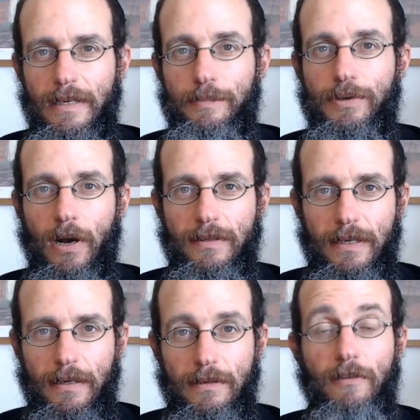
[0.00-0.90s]
a
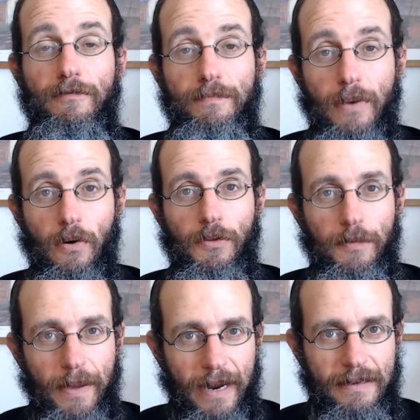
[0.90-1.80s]
product of
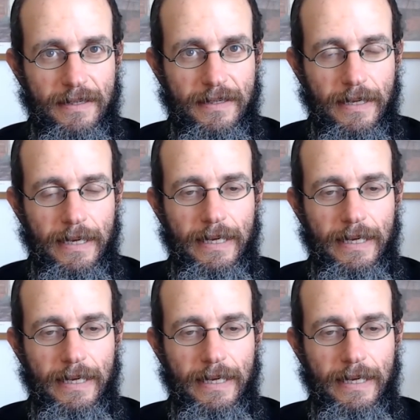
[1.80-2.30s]
both parents.